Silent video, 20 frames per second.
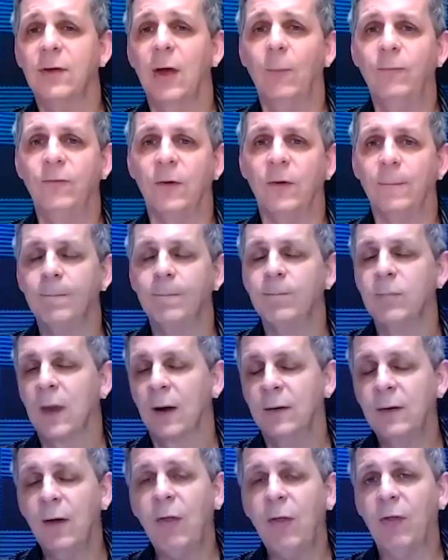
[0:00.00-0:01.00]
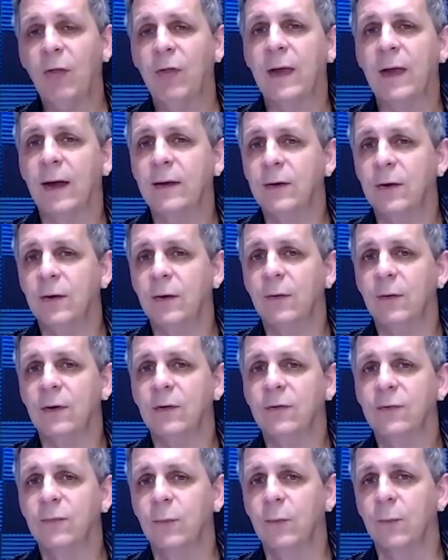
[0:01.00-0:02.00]
helpful another thing i do
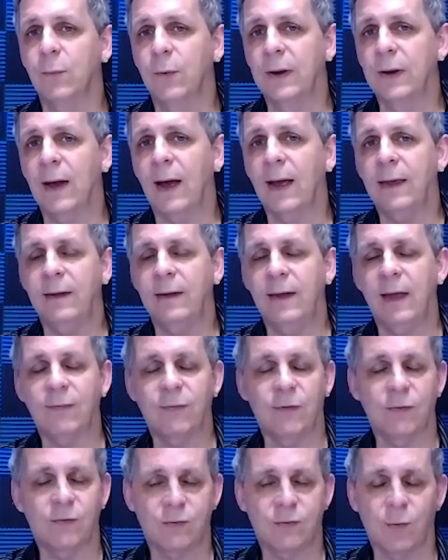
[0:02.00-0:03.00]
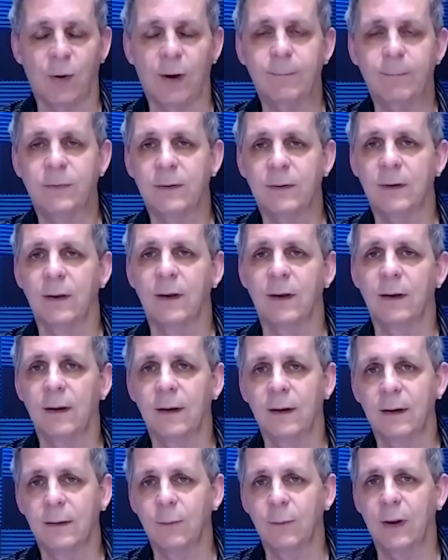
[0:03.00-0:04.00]
is when i get the script uh,
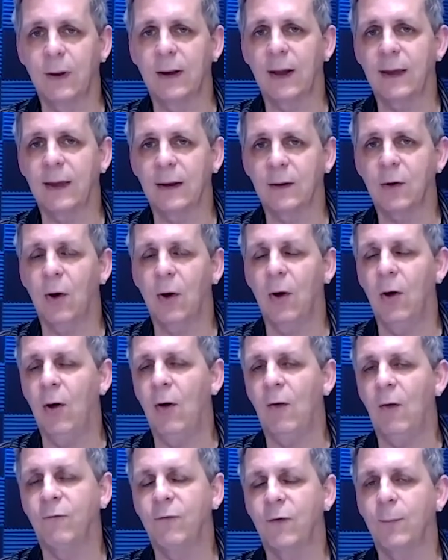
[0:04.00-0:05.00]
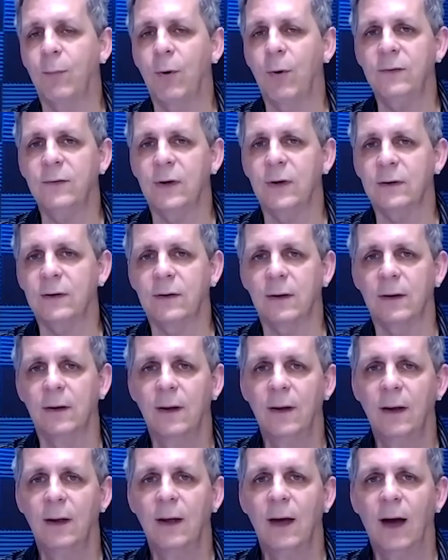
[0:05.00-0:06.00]
and i get a call for a project
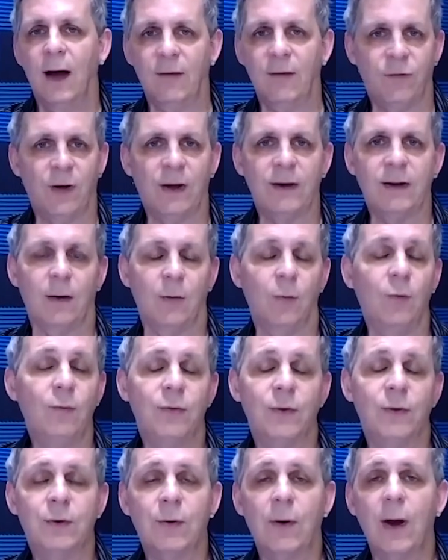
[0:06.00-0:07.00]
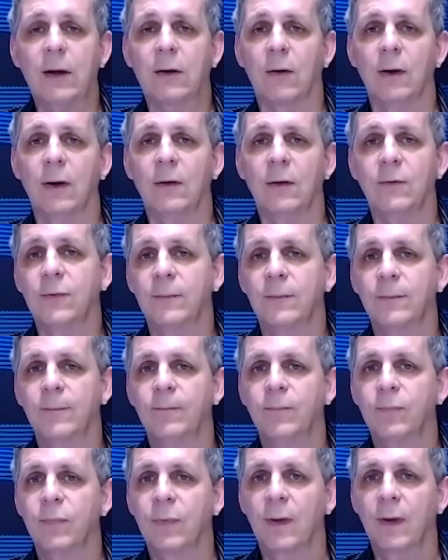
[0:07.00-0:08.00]
i find out who the director is
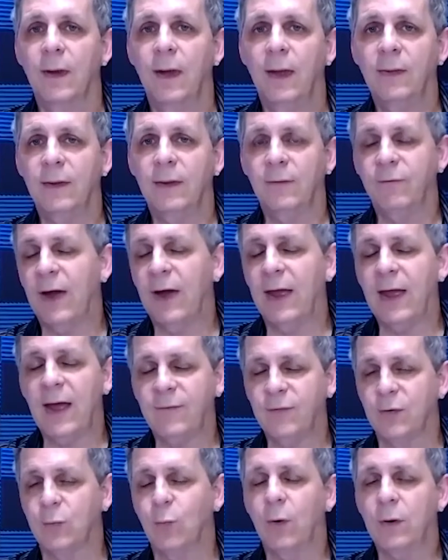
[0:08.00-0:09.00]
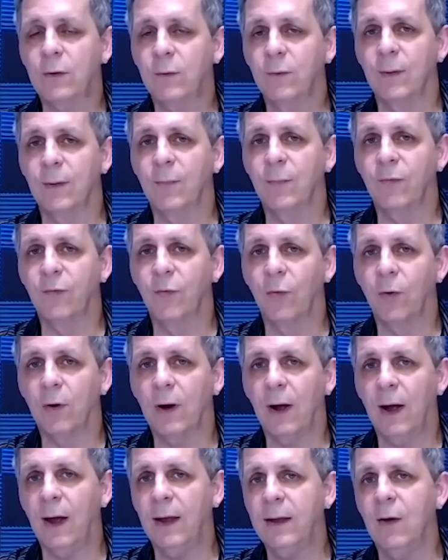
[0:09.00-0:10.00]
and if i haven't worked with them
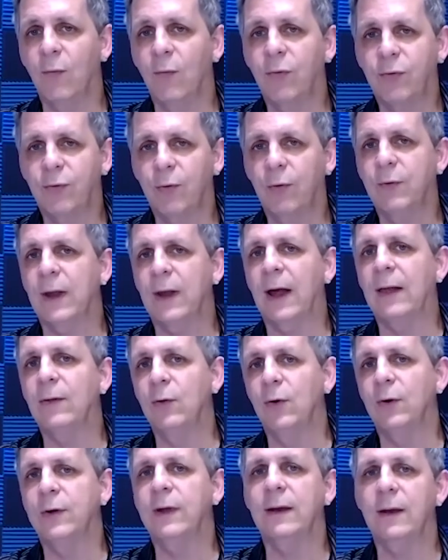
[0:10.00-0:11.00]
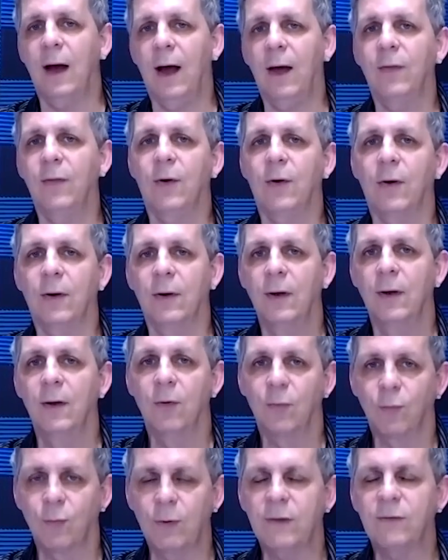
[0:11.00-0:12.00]
before i go through and i look at other
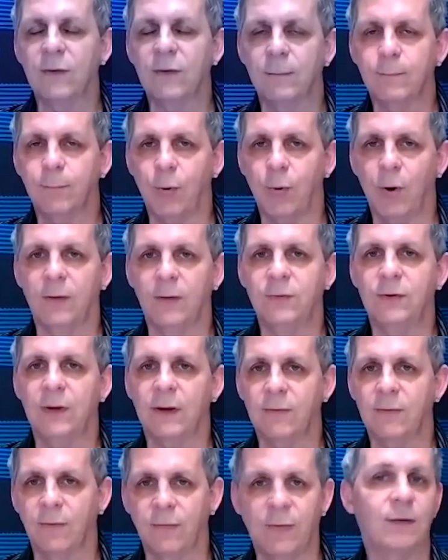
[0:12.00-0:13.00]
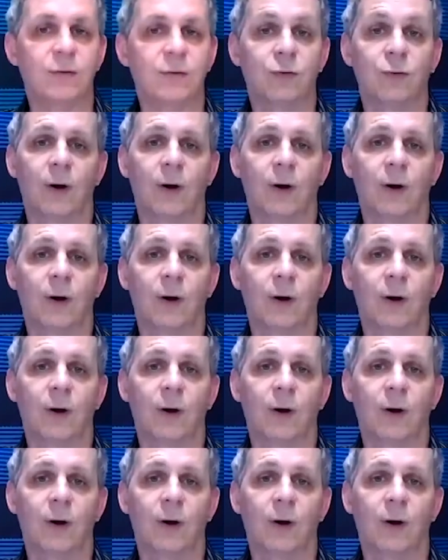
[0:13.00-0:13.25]
recent projects that that